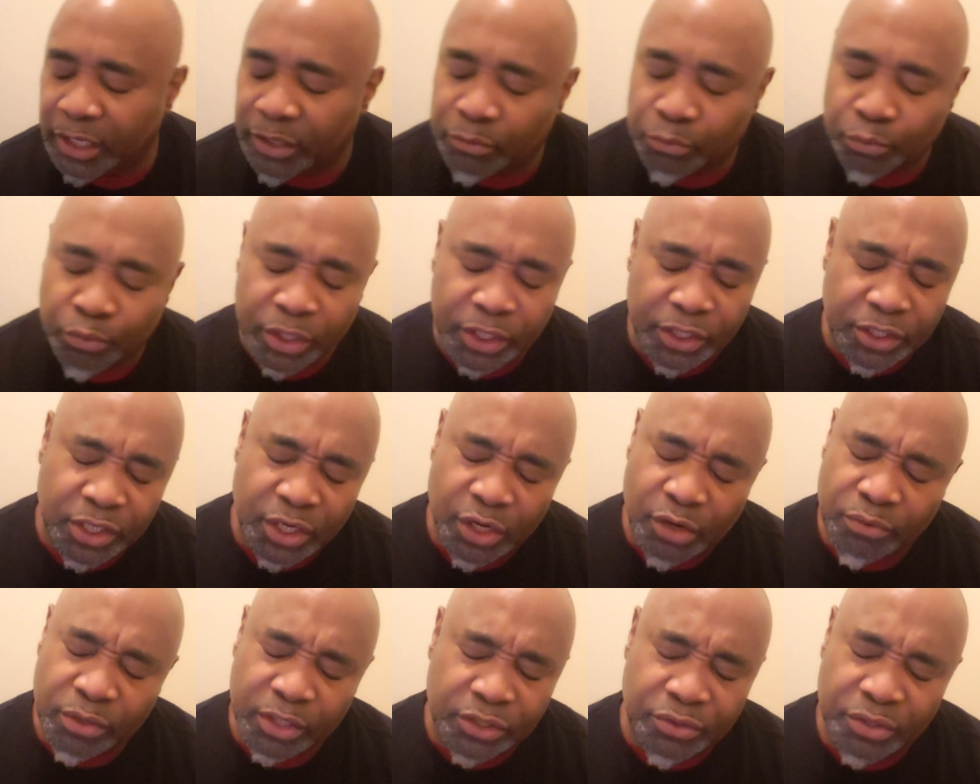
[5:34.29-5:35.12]
and we
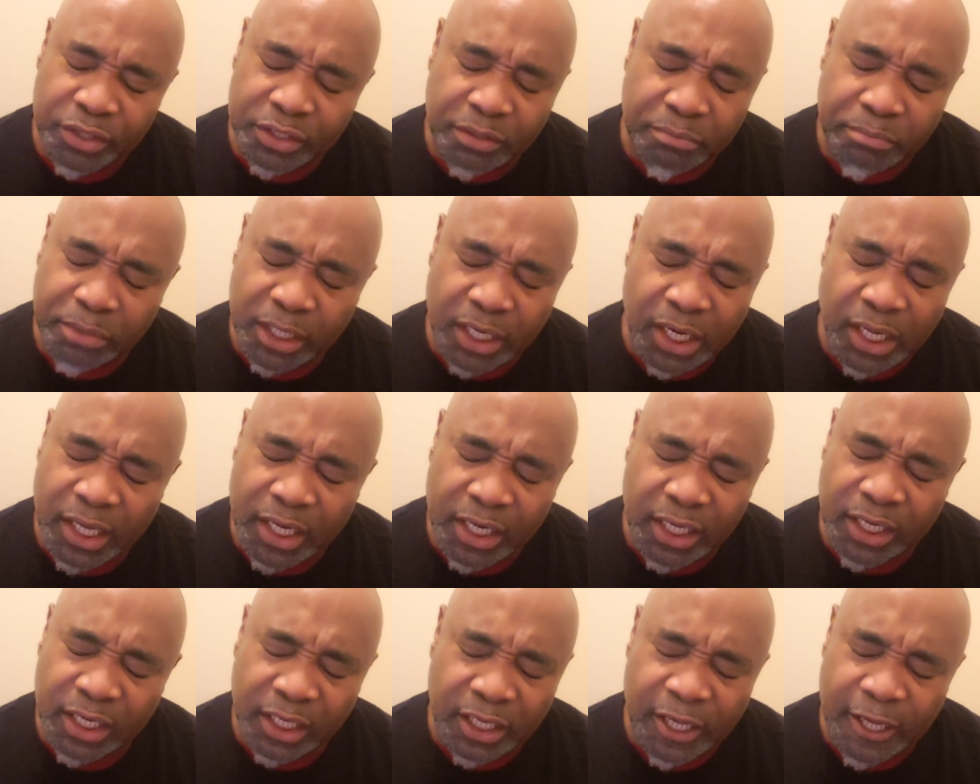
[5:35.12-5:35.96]
shall rejoice and be
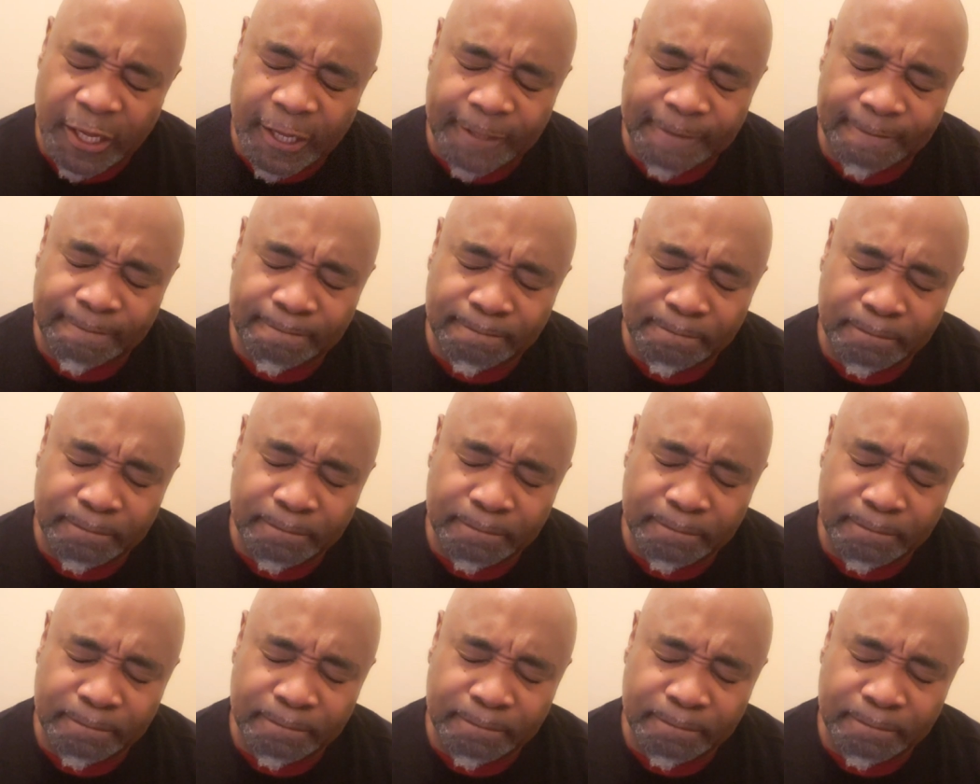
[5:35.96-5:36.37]
glad in it, God.